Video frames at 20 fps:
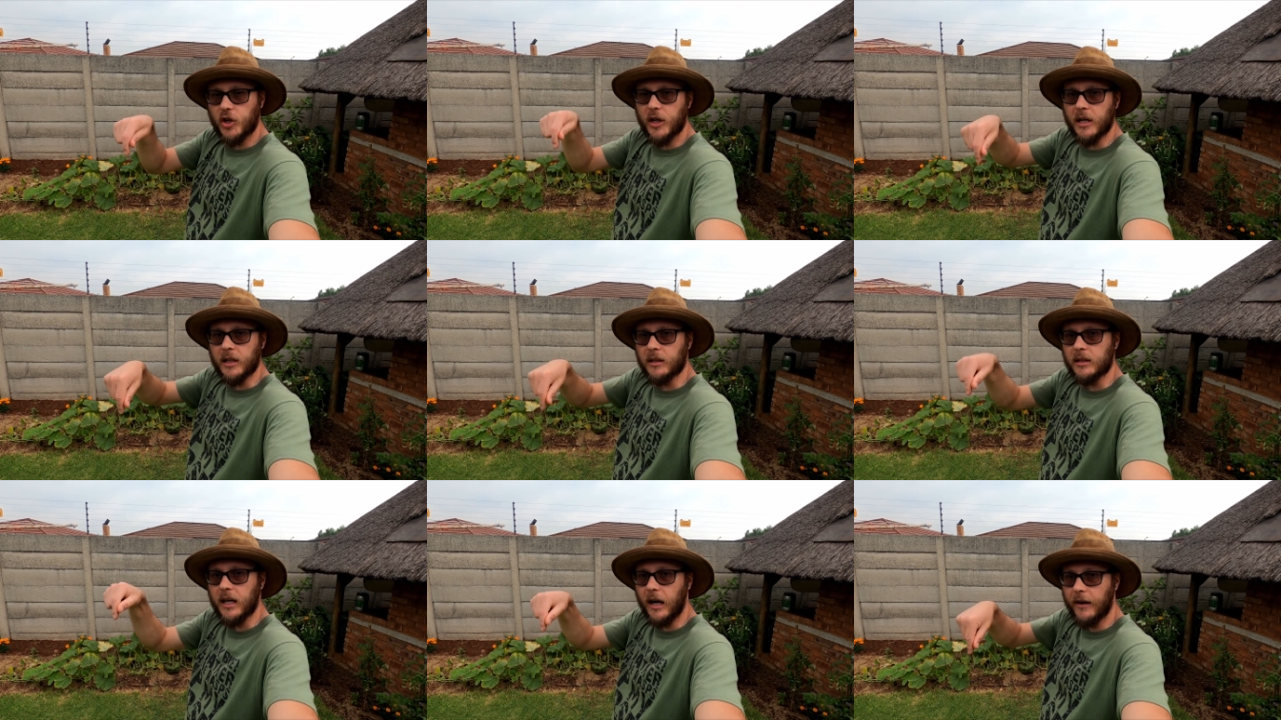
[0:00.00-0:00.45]

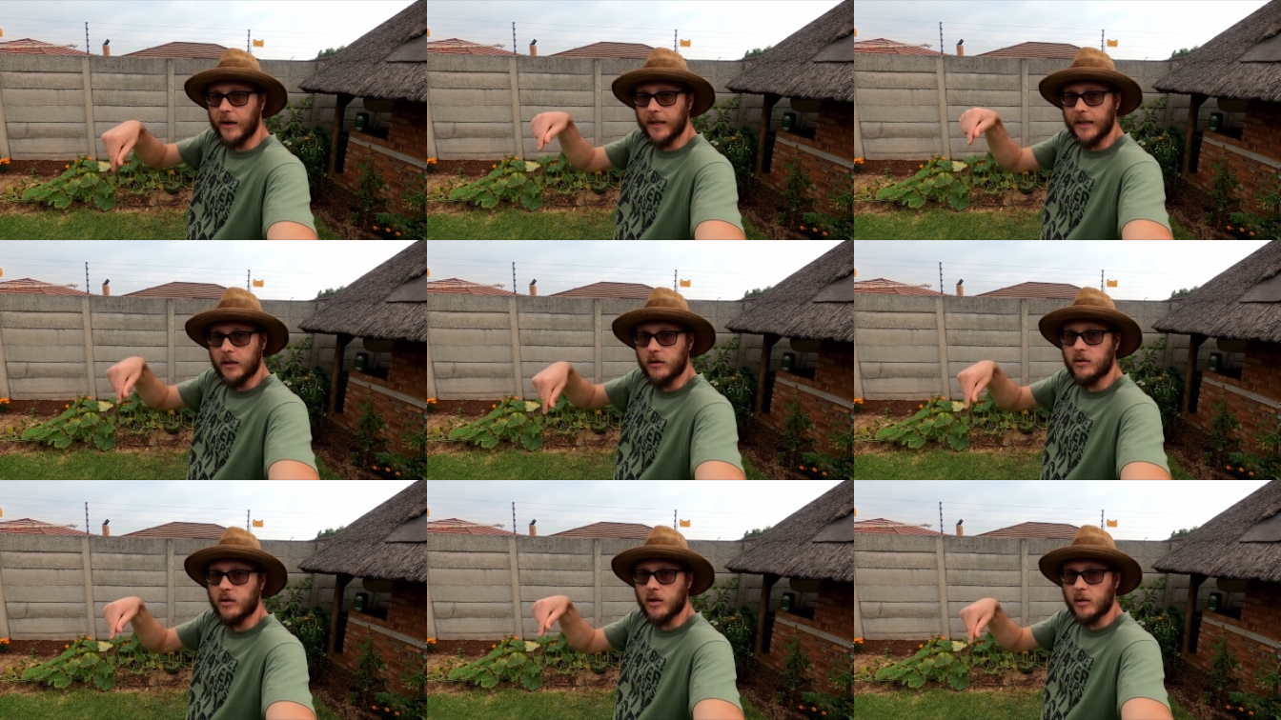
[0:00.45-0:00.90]
string
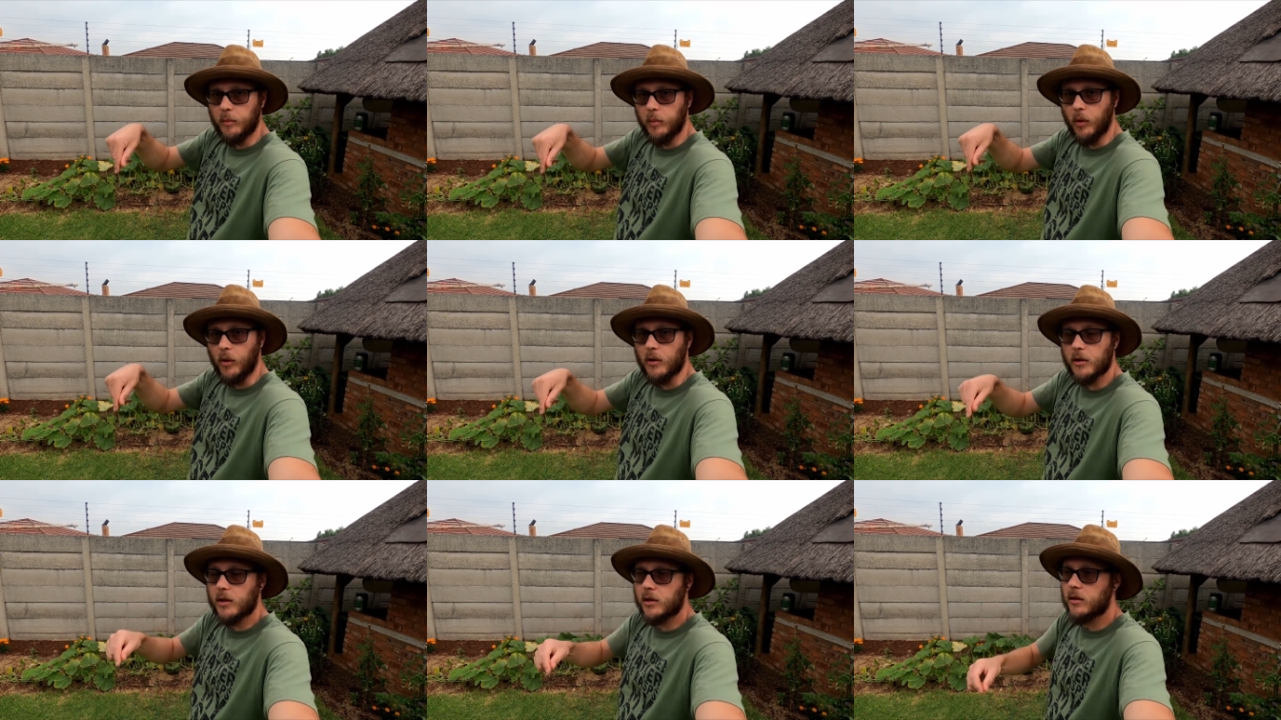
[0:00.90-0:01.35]
directly to the
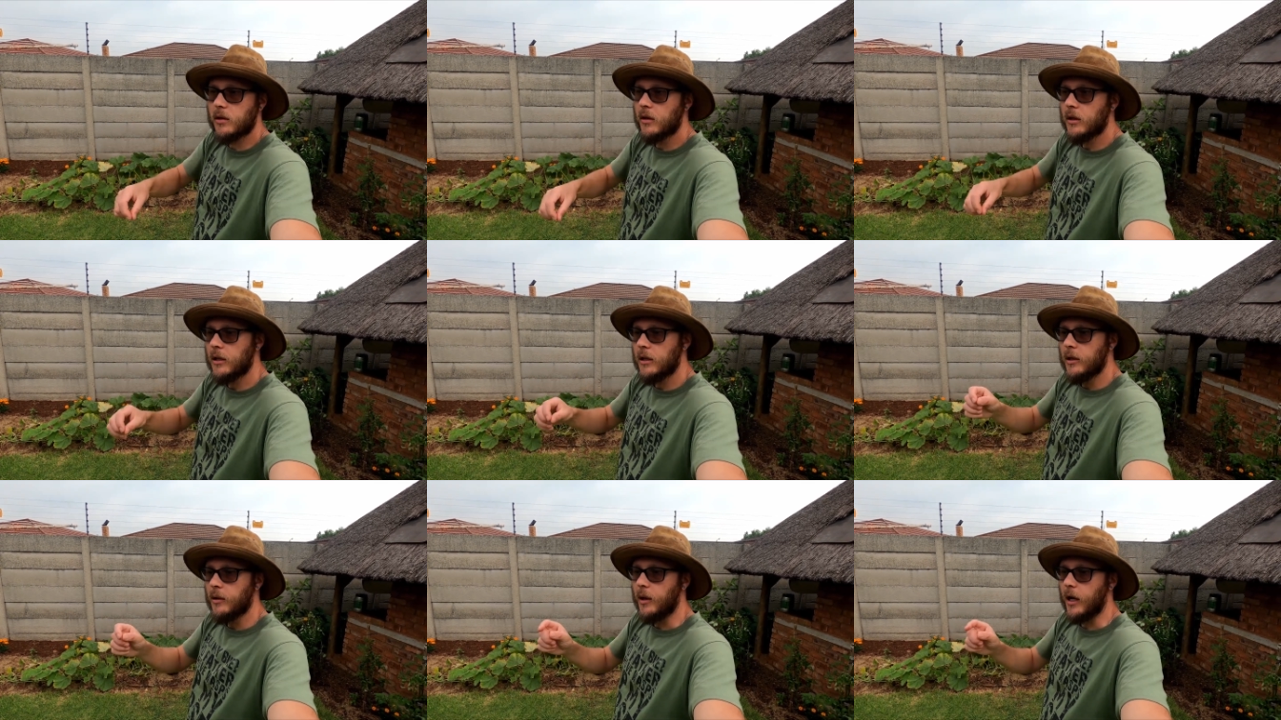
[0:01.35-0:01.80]
plants
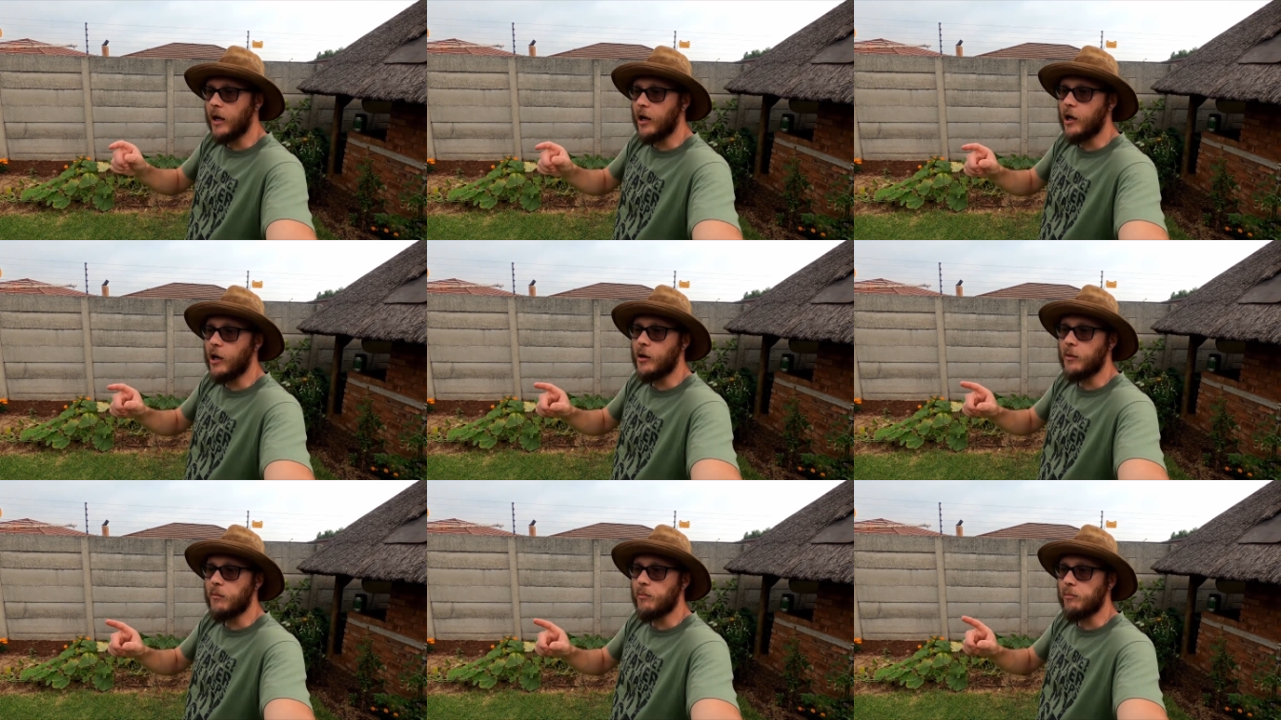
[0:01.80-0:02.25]

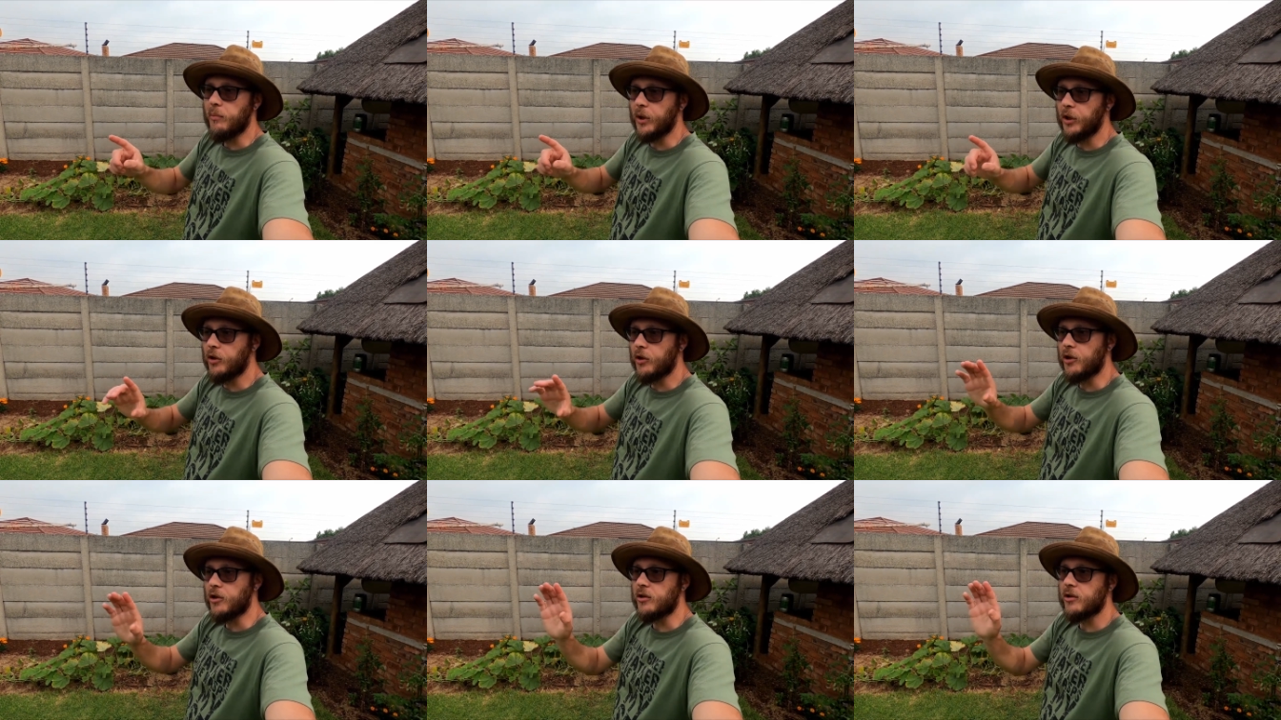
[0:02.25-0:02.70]

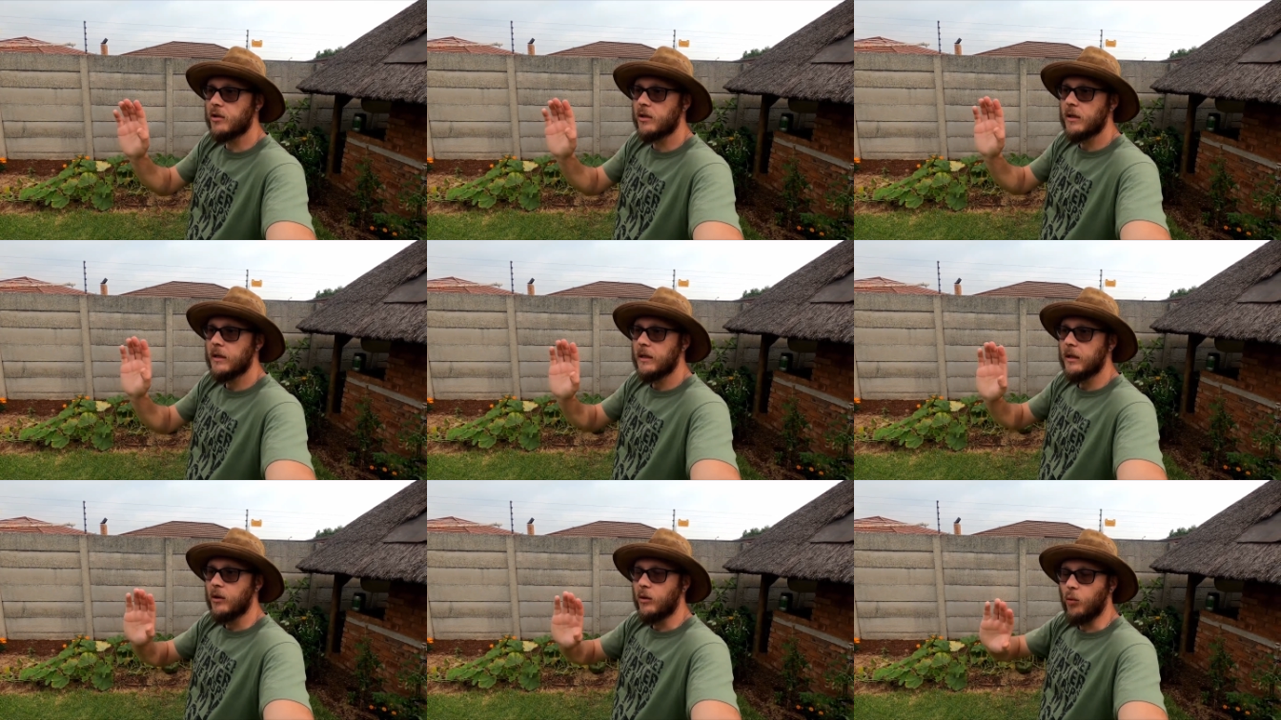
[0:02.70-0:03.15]
because